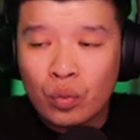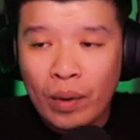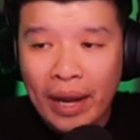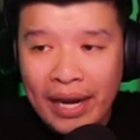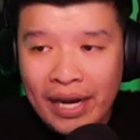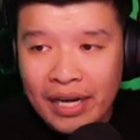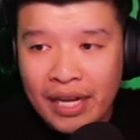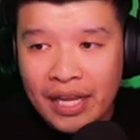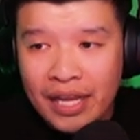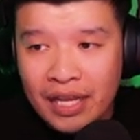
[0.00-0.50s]

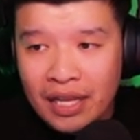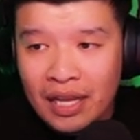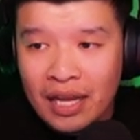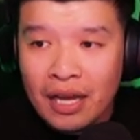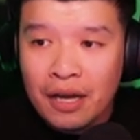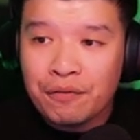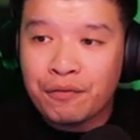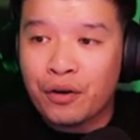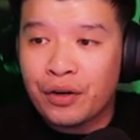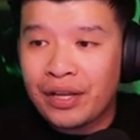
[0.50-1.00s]
writing
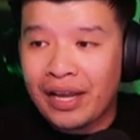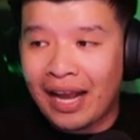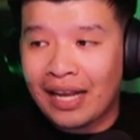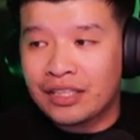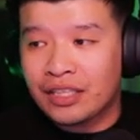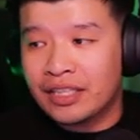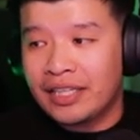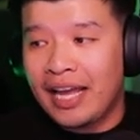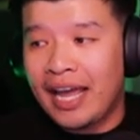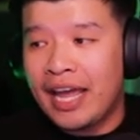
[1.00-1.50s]
for
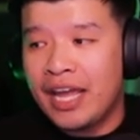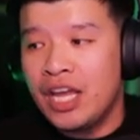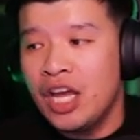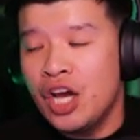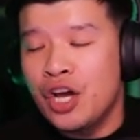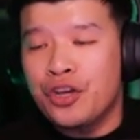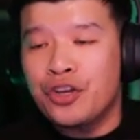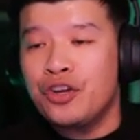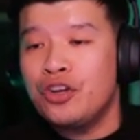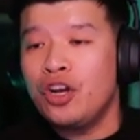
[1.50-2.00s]
Yasuke.
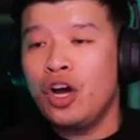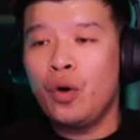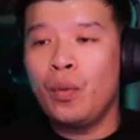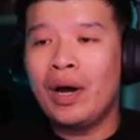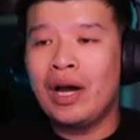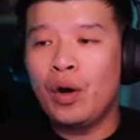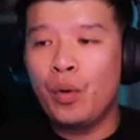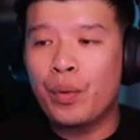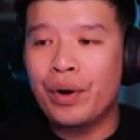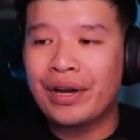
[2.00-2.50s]
You know
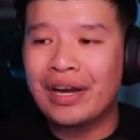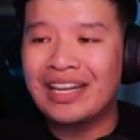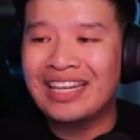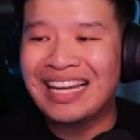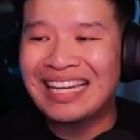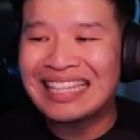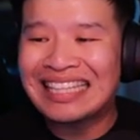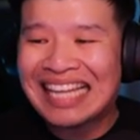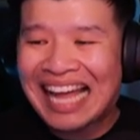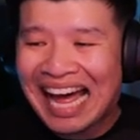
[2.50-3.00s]
what? We're
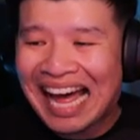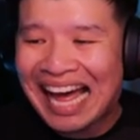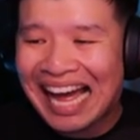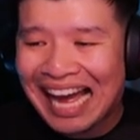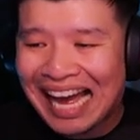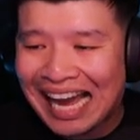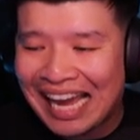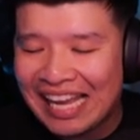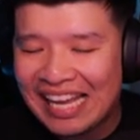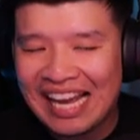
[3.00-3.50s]
gonna
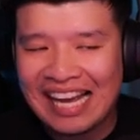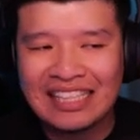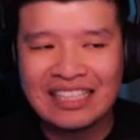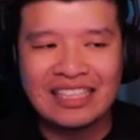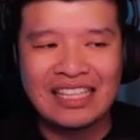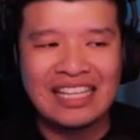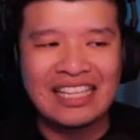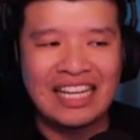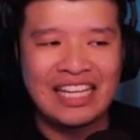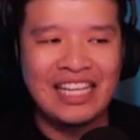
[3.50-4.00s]
lie and
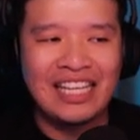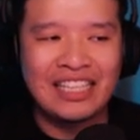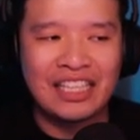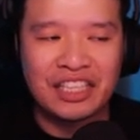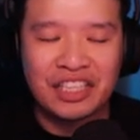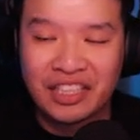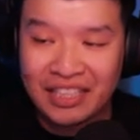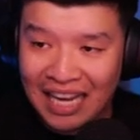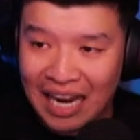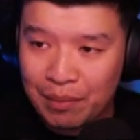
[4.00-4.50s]
say that he's a
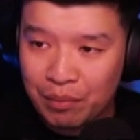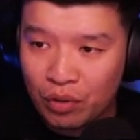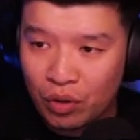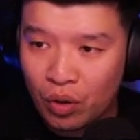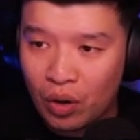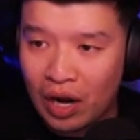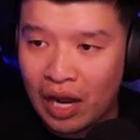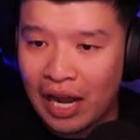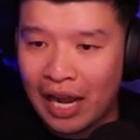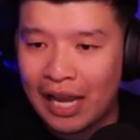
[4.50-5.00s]

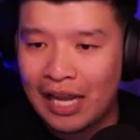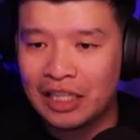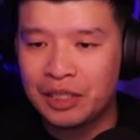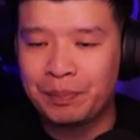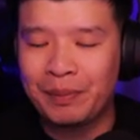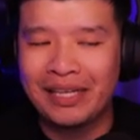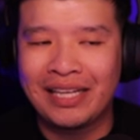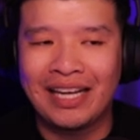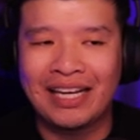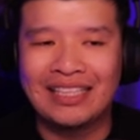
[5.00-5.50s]
samurai is
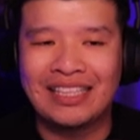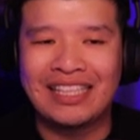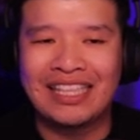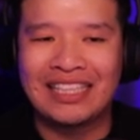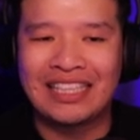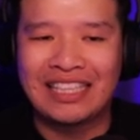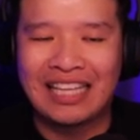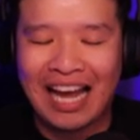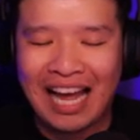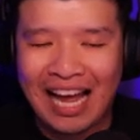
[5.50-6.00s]
because this
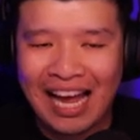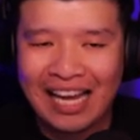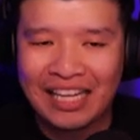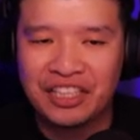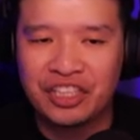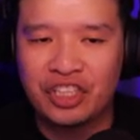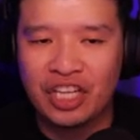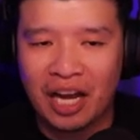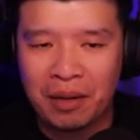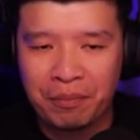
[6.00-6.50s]
guy,
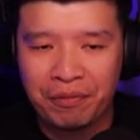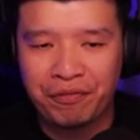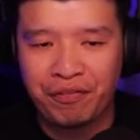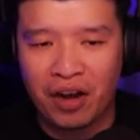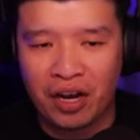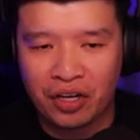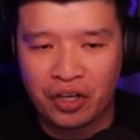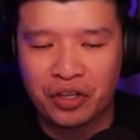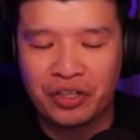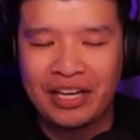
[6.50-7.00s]
dumb
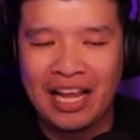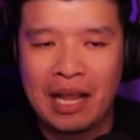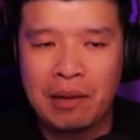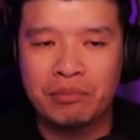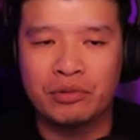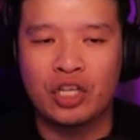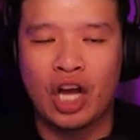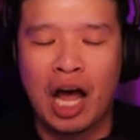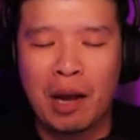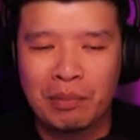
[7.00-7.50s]
fucker named
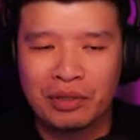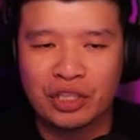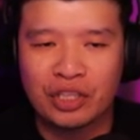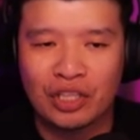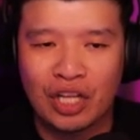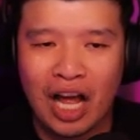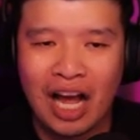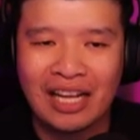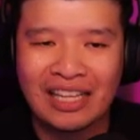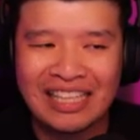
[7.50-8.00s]
Thomas
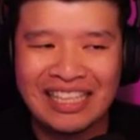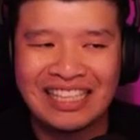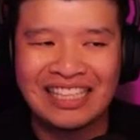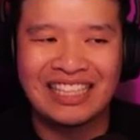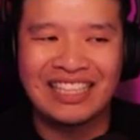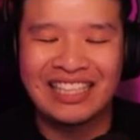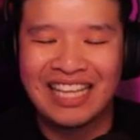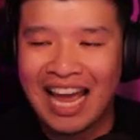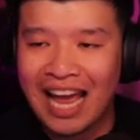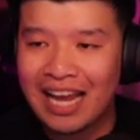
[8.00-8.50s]
Lockley,
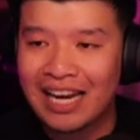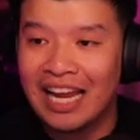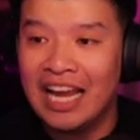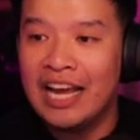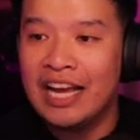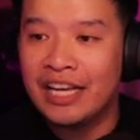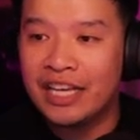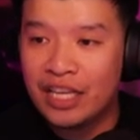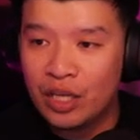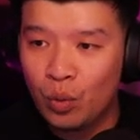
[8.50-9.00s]
said
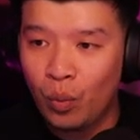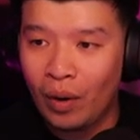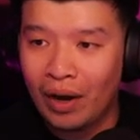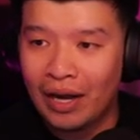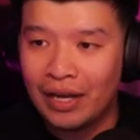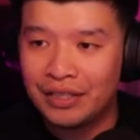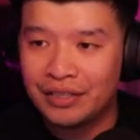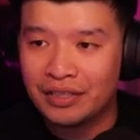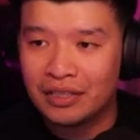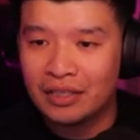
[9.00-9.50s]
he
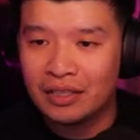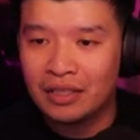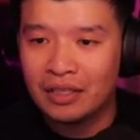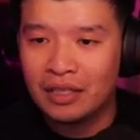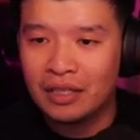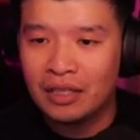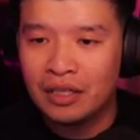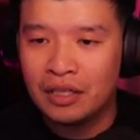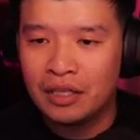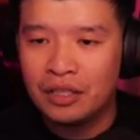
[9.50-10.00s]
was.
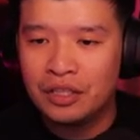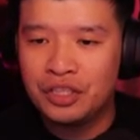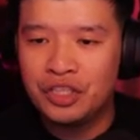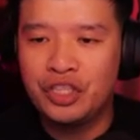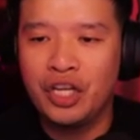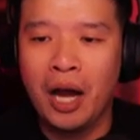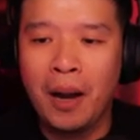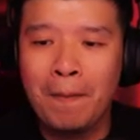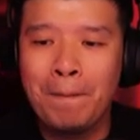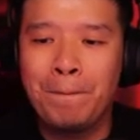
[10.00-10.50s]

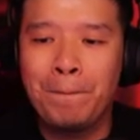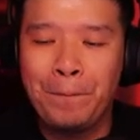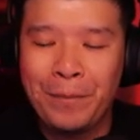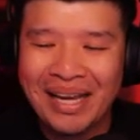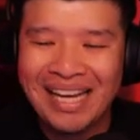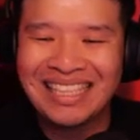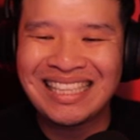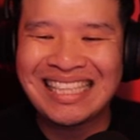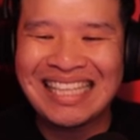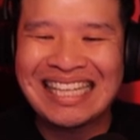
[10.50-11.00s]
Dumb
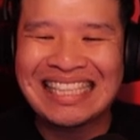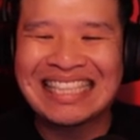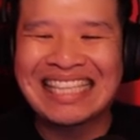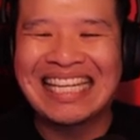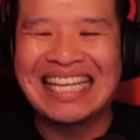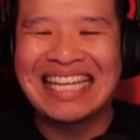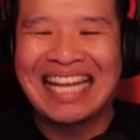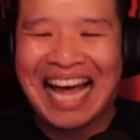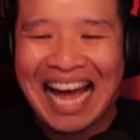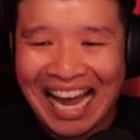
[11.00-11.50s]
bitch is a
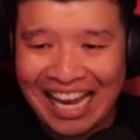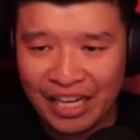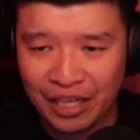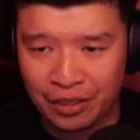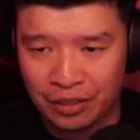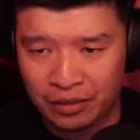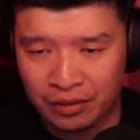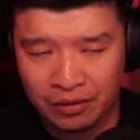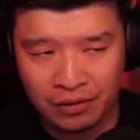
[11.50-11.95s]
liar.